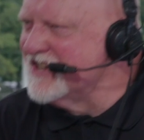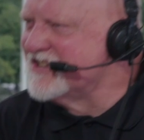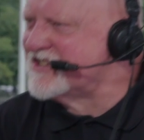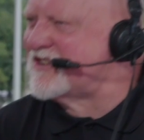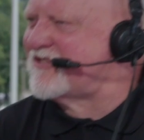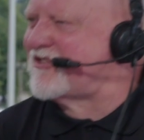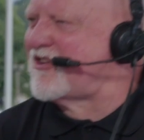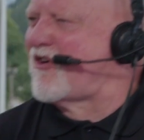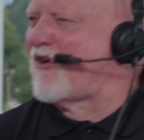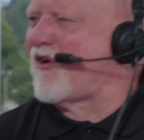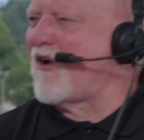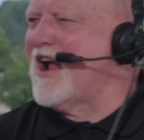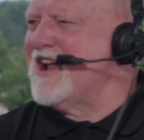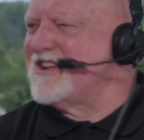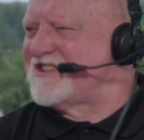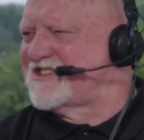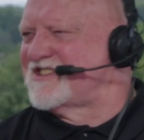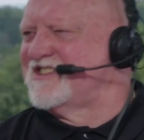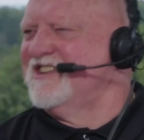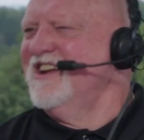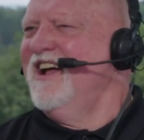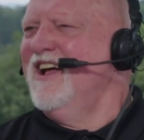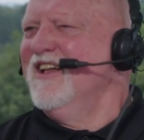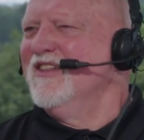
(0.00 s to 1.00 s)
just
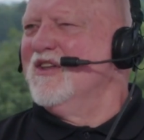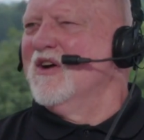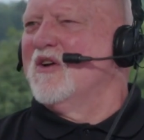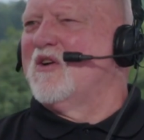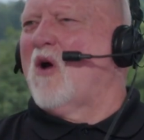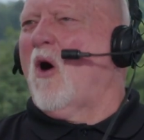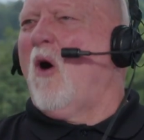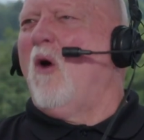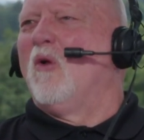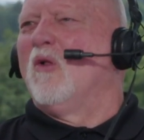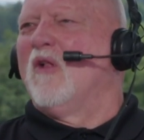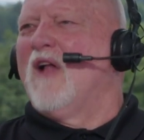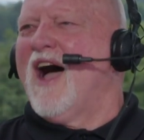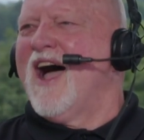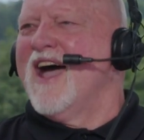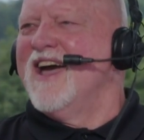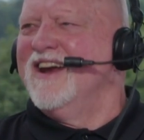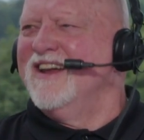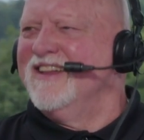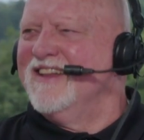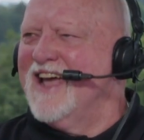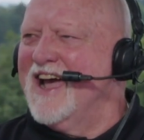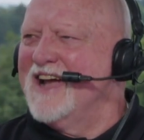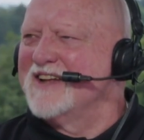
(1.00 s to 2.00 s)
crests the goal
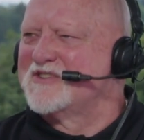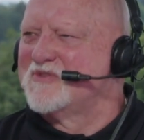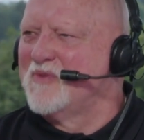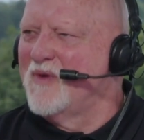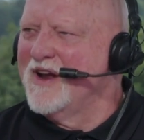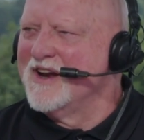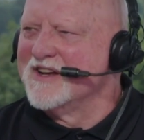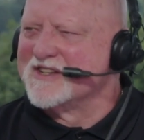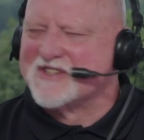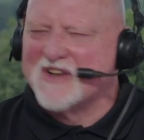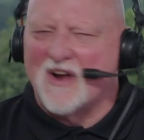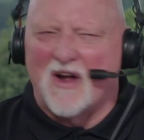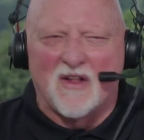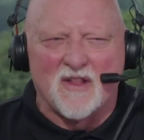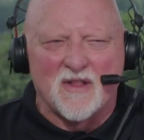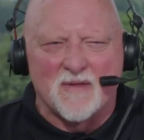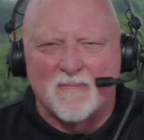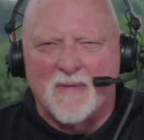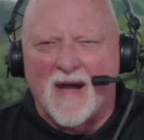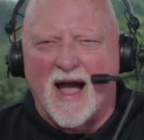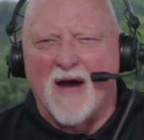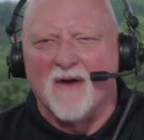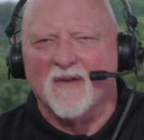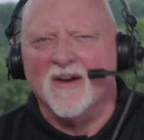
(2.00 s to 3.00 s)
line, and that's what it's all
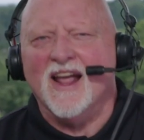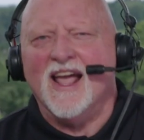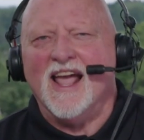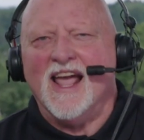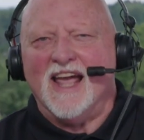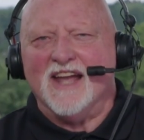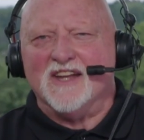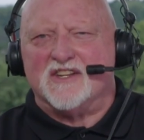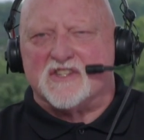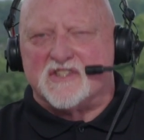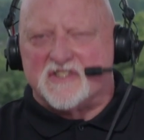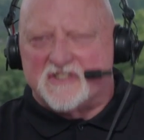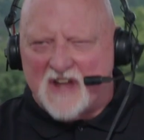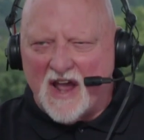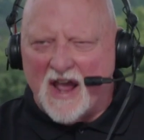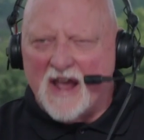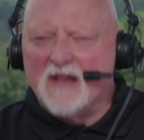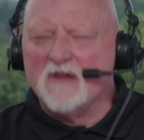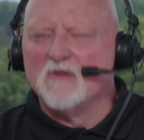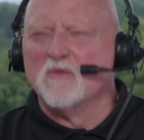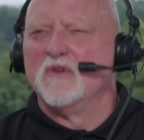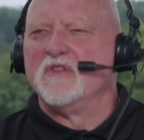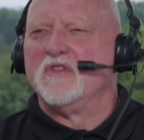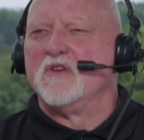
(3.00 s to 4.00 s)
about. It's
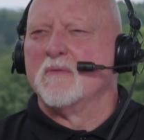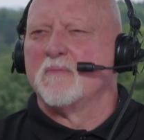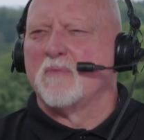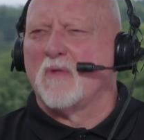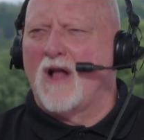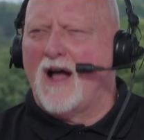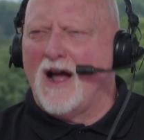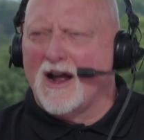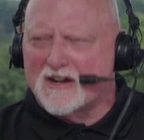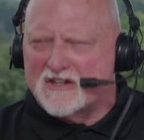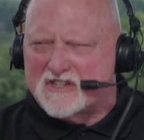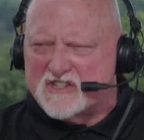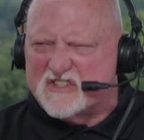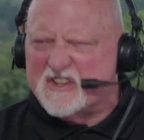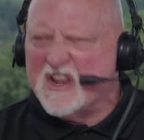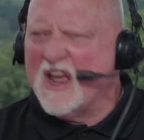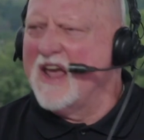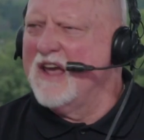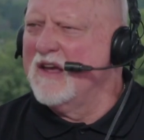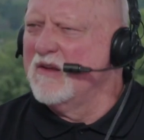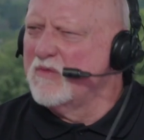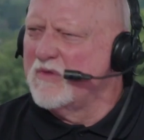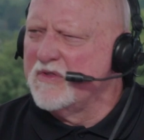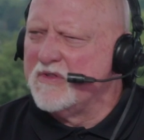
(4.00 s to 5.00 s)
staying with your block,
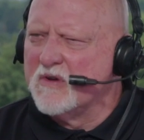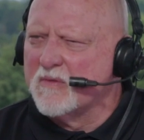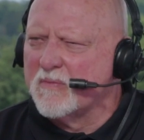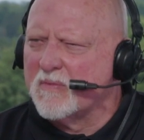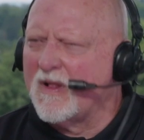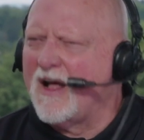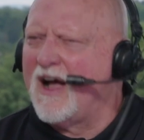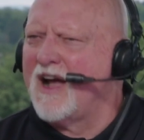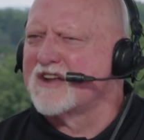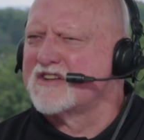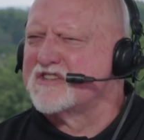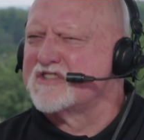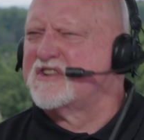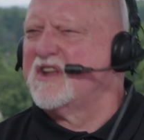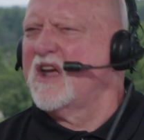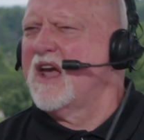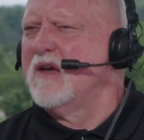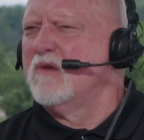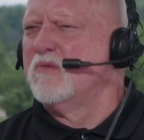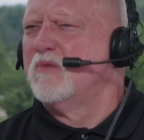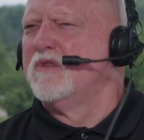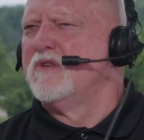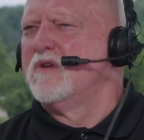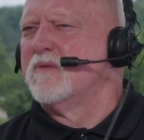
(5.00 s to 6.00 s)
staying with your block,
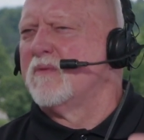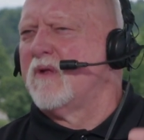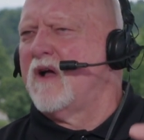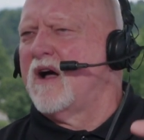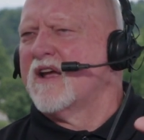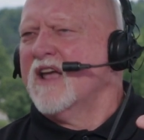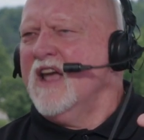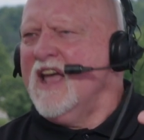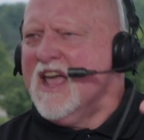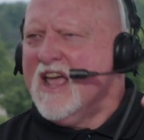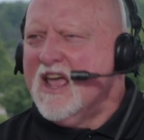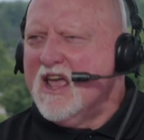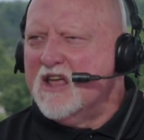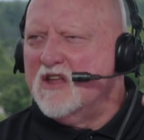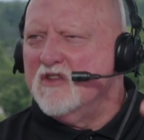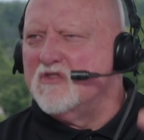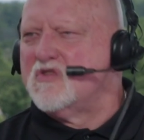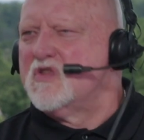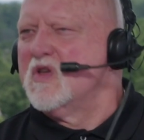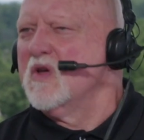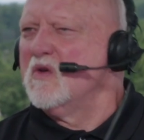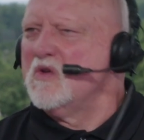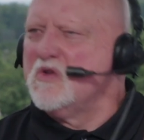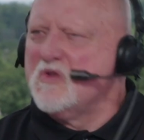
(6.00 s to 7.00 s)
staying with your block
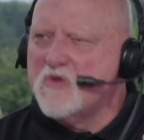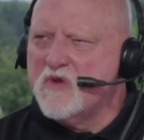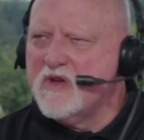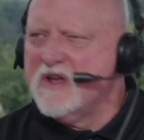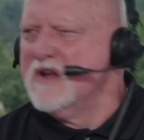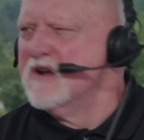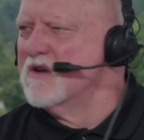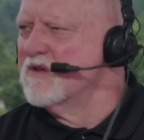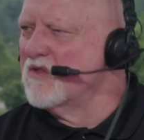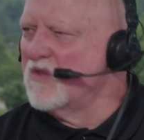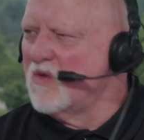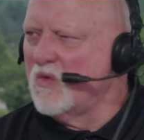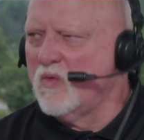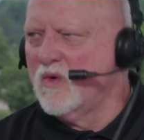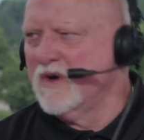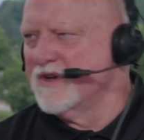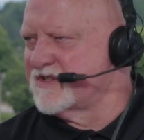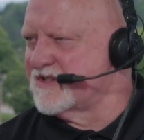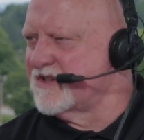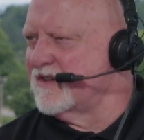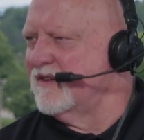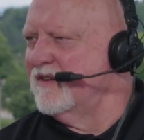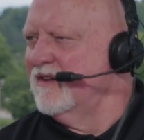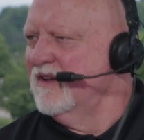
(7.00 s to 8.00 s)
until you hear the
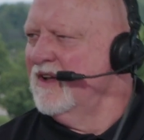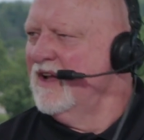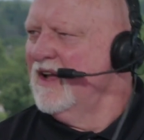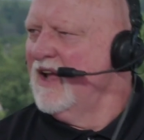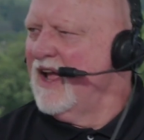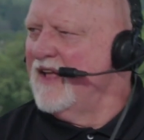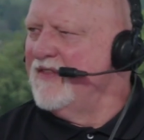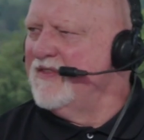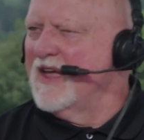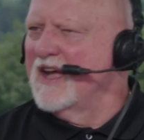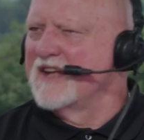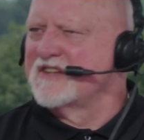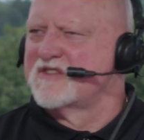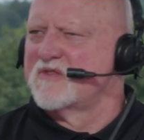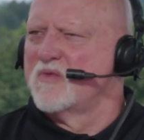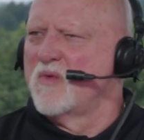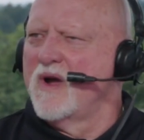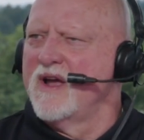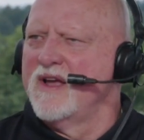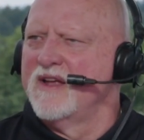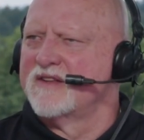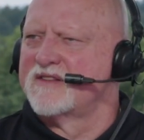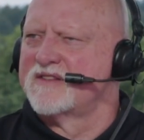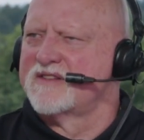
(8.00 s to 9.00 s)
whistle, and that's the
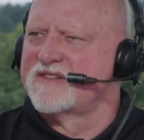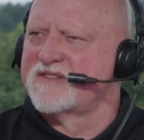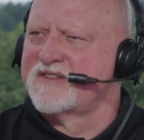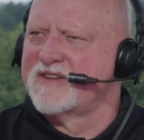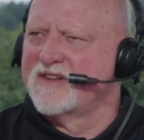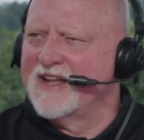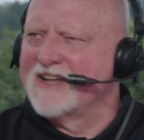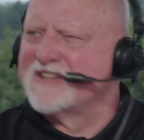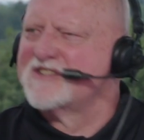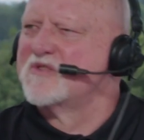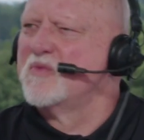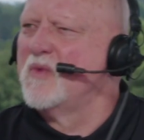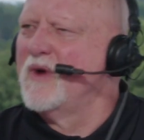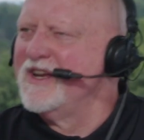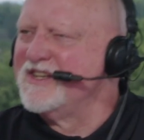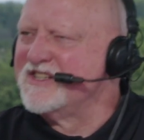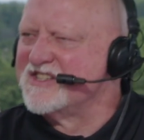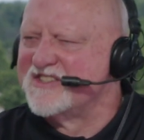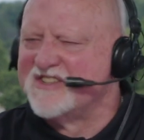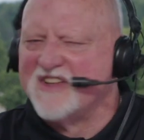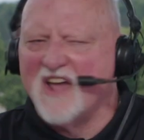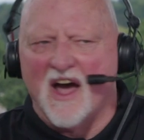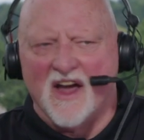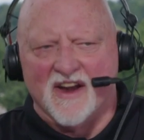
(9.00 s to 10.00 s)
way it's, that's the way
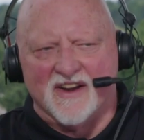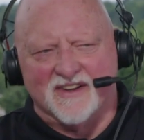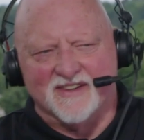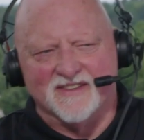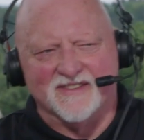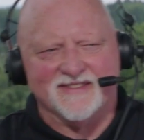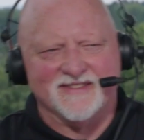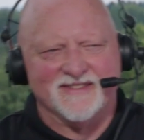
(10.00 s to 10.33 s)
it's done.